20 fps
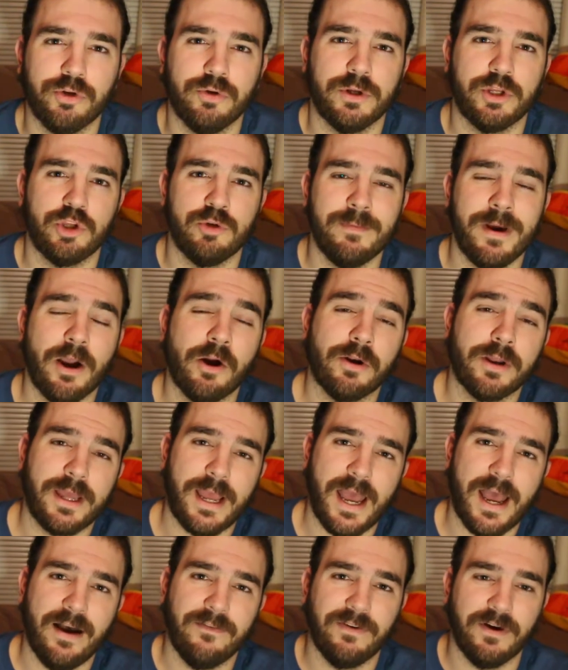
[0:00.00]
doing, you may already
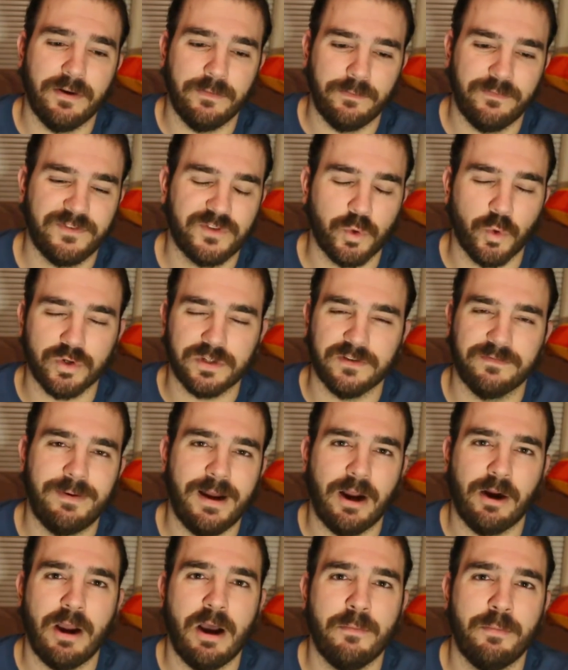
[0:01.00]
have a source of
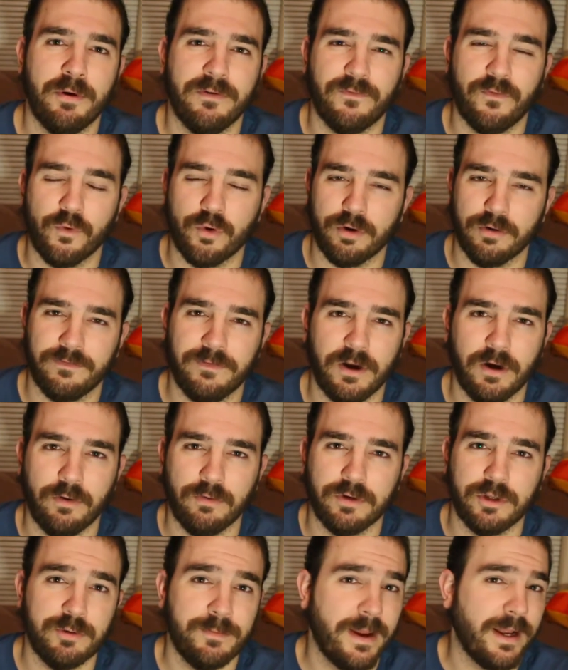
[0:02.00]
power output for your
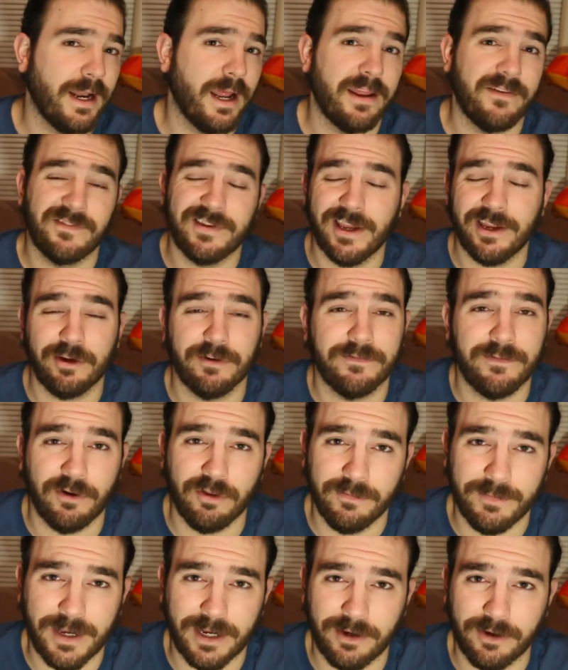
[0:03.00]
phone. You may not even take your phone
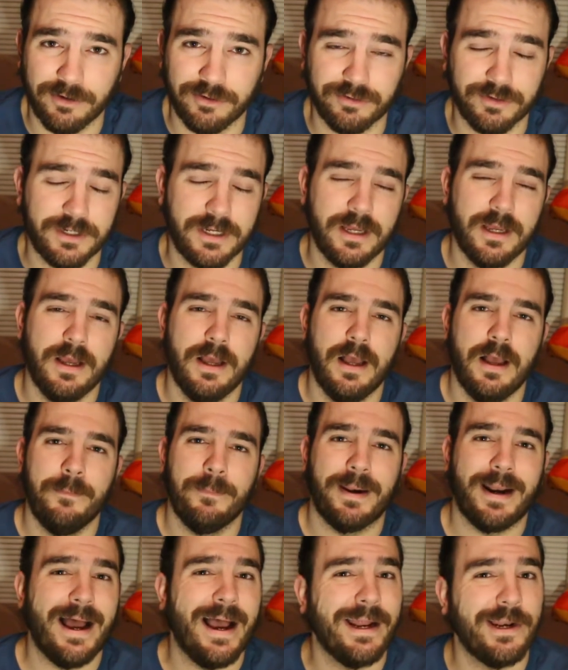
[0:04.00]
to the backcountry.
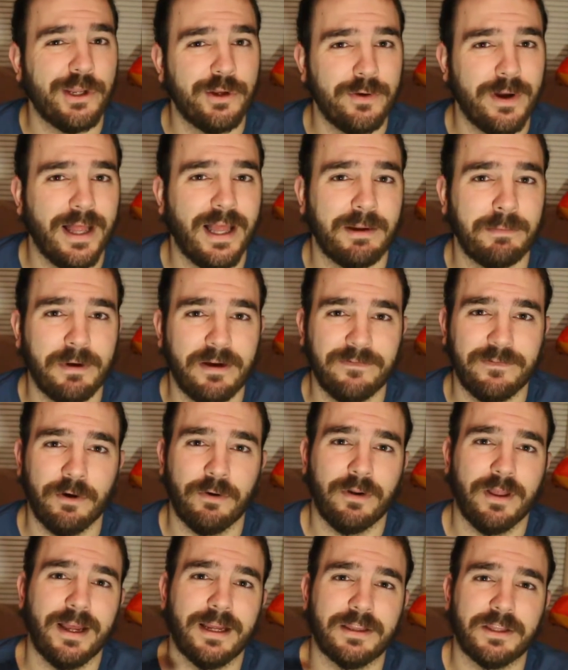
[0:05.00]
But I do. I like my
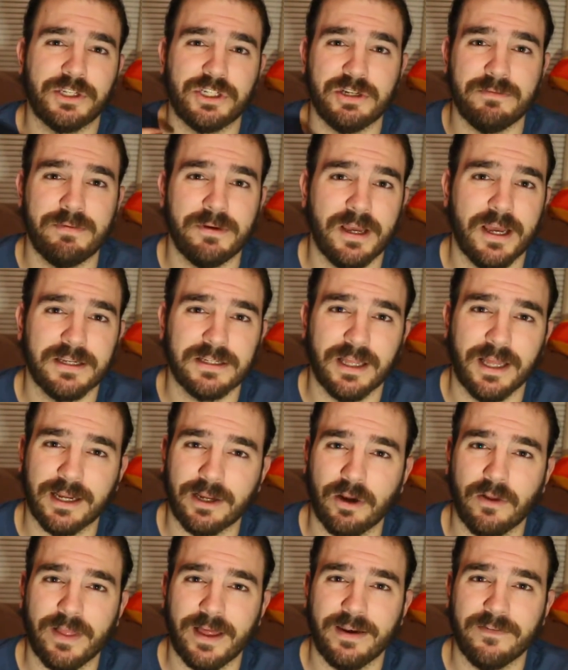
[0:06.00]
phone. I like the GPS. I
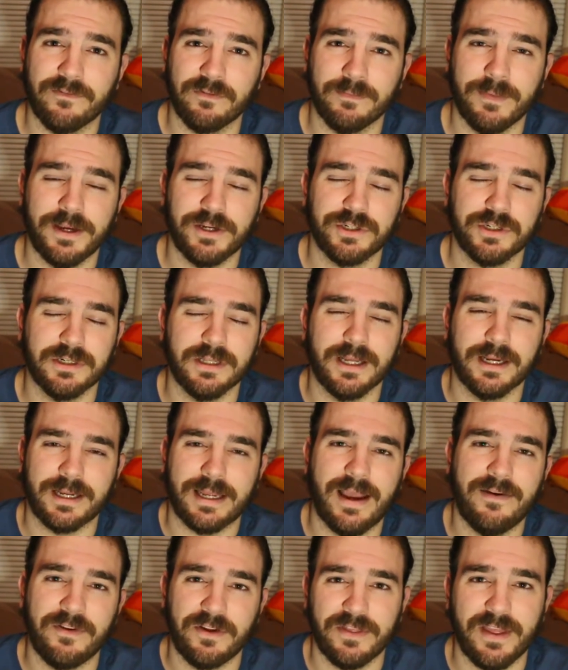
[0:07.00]
like all that information. I like
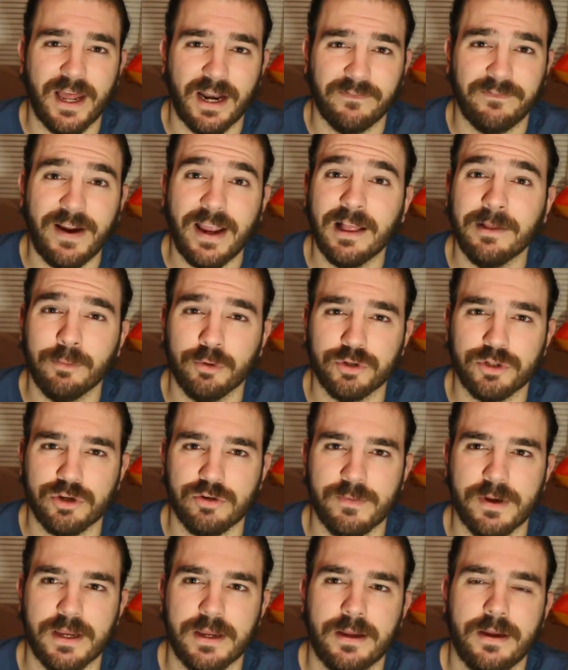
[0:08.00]
having that available to
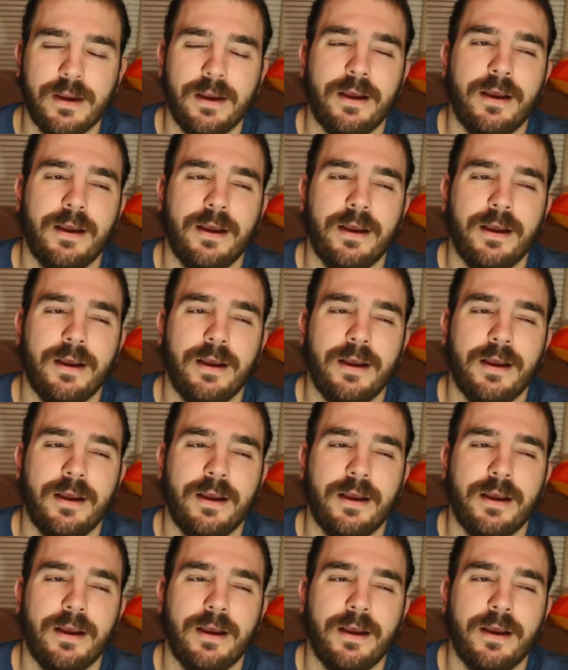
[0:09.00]
me.